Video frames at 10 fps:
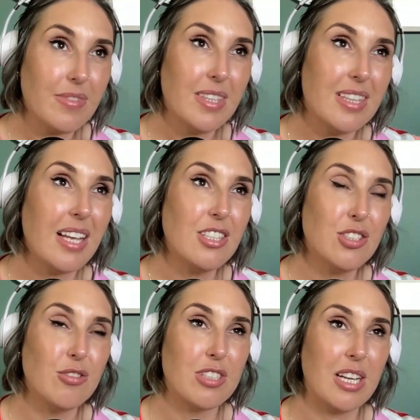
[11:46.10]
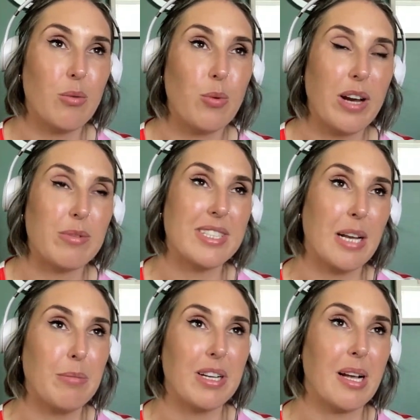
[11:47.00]
That's usually where
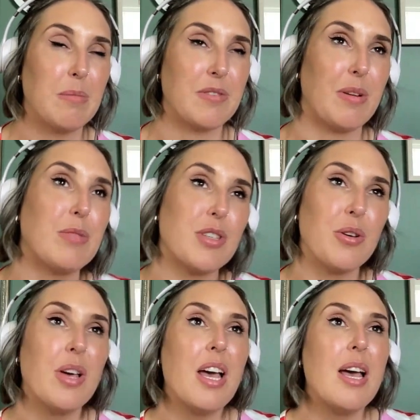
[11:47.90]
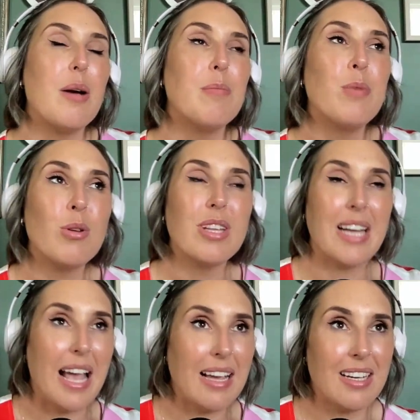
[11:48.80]
resentment comes from. So more than
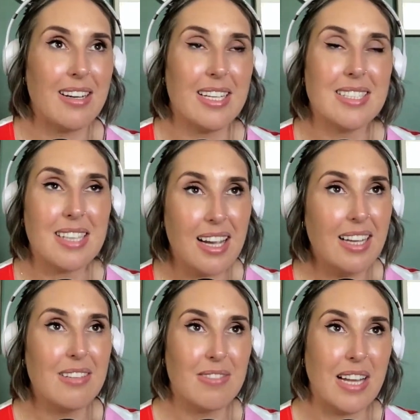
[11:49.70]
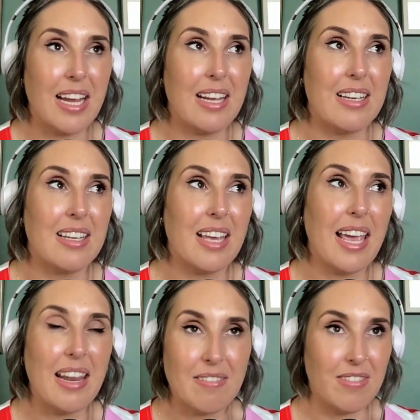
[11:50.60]
anger, it's kind of like
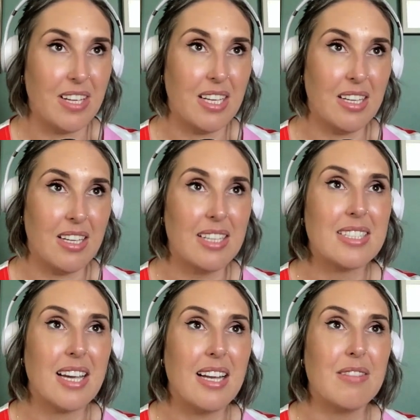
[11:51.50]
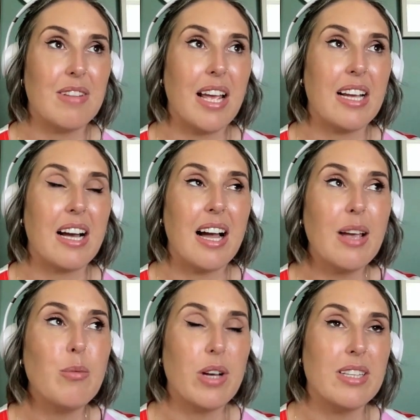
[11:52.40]
envy. It's kind of like, I
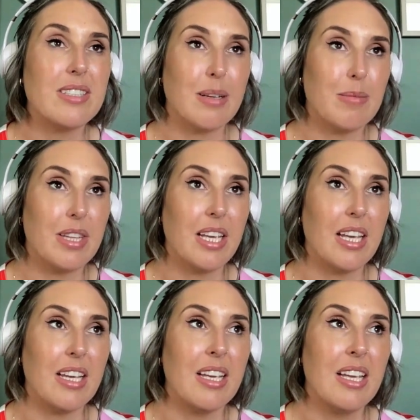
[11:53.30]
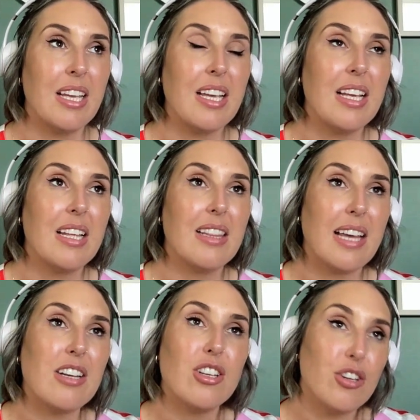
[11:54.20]
want something
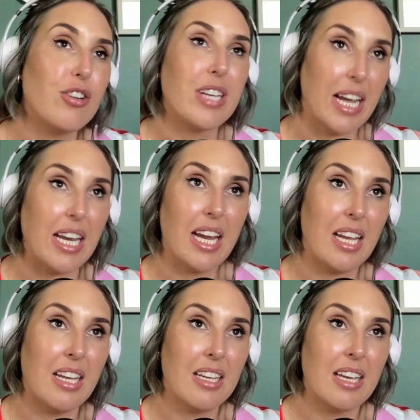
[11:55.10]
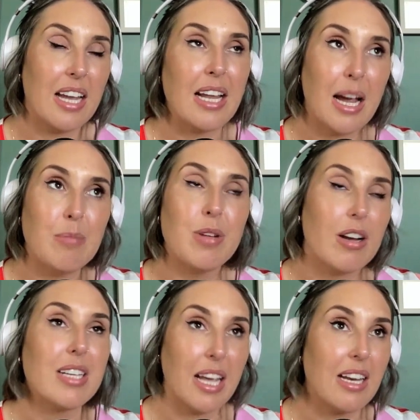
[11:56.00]
that you're getting and I'm
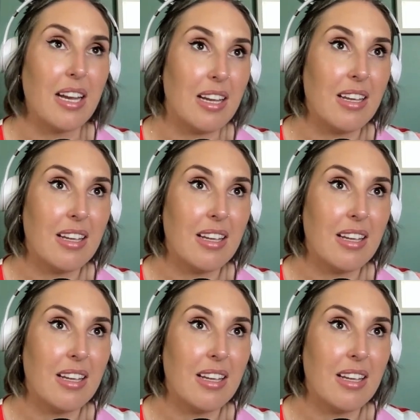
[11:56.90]
not getting.